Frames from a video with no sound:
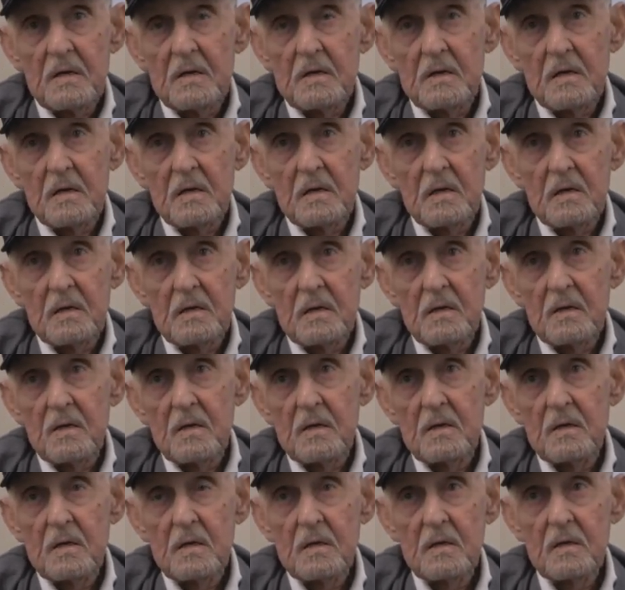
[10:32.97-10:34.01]
Uh,
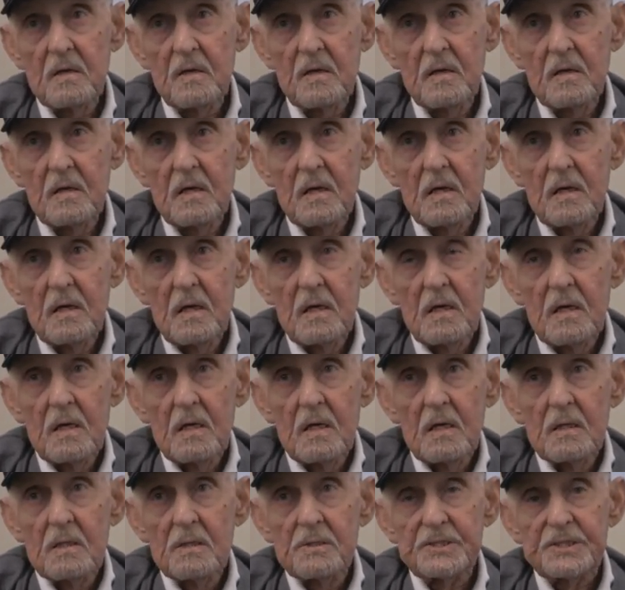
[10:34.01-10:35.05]
uh,
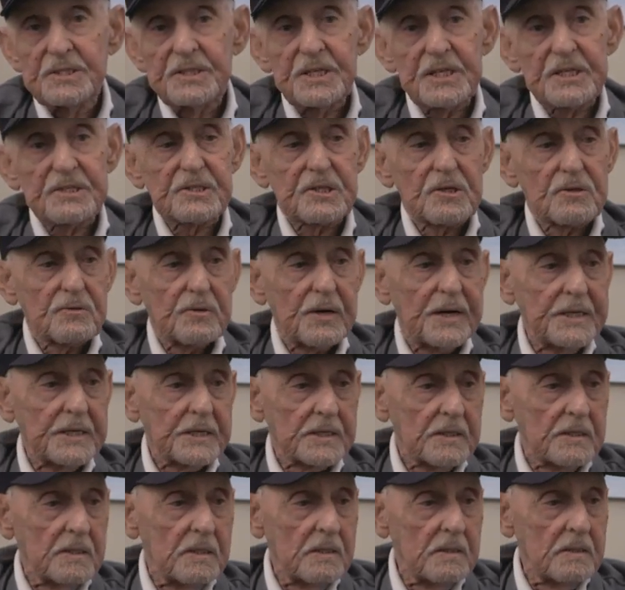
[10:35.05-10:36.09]
six or
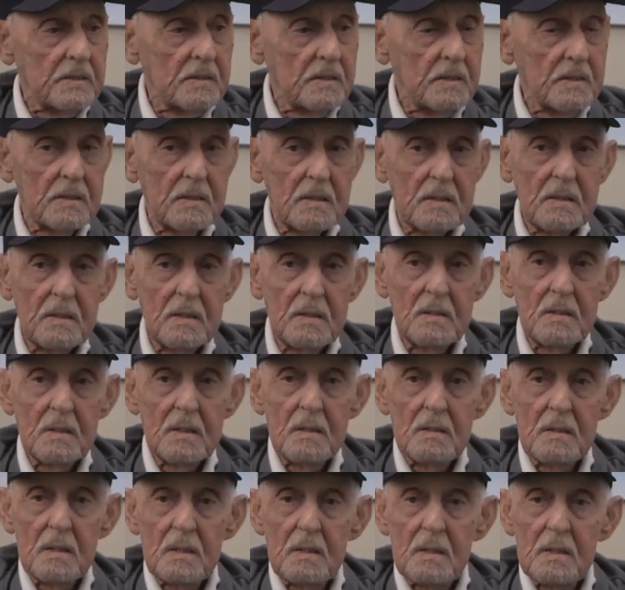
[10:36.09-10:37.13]
eight hmm.
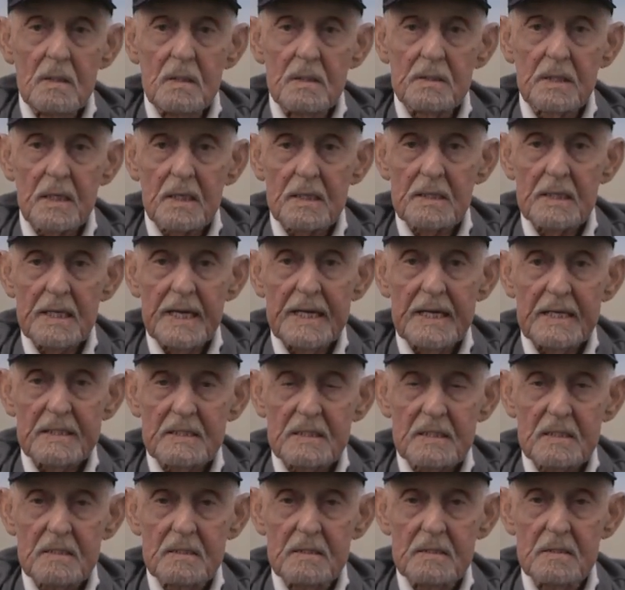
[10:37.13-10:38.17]
in the
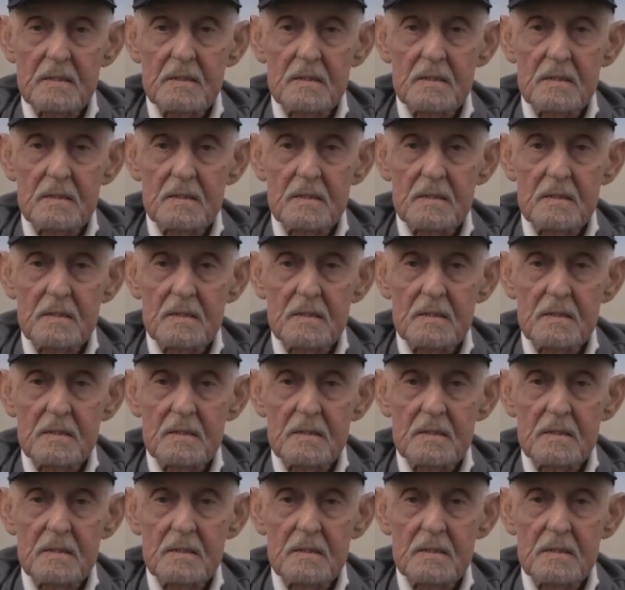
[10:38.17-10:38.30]
class.